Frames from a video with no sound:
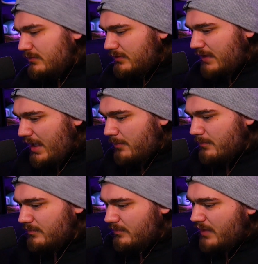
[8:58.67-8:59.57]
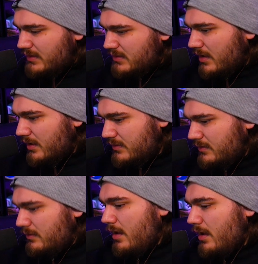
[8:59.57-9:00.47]
Damn, that sucks.
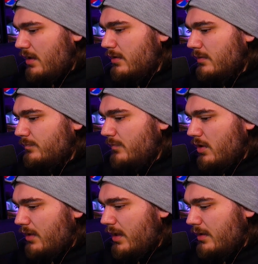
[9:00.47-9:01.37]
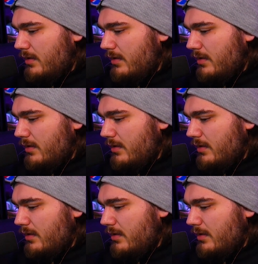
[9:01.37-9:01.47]
Okay.